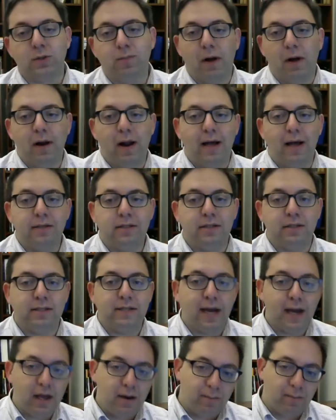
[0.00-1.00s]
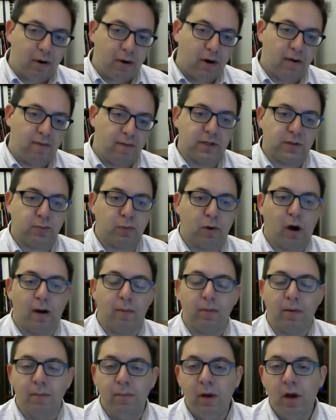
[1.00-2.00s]
But as a second part of this
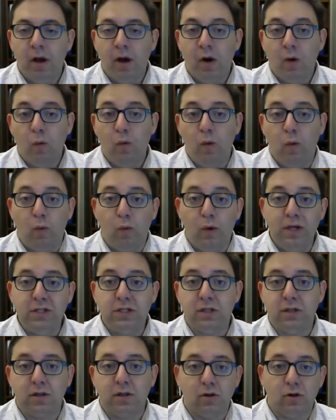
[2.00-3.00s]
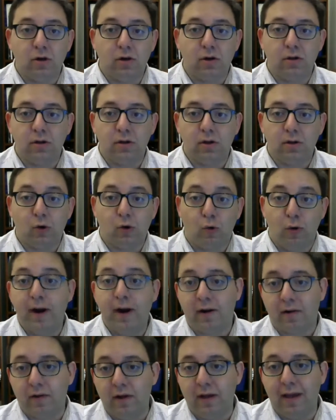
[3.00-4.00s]
problem, we should look
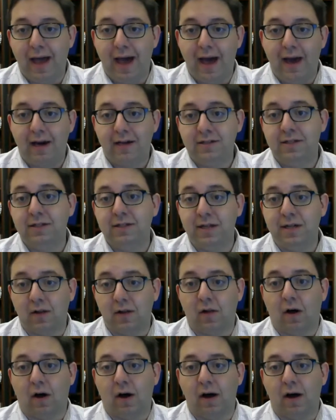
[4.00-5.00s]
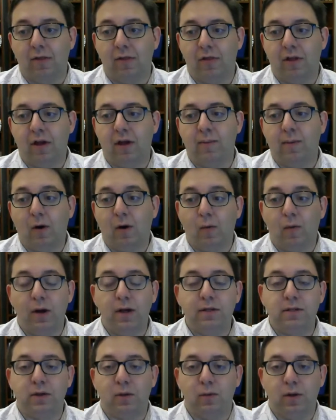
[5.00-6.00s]
critically at existing law and think about
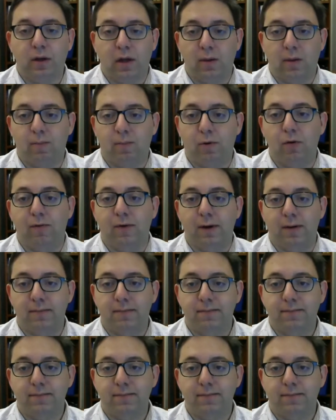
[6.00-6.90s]
ways that we can improve it.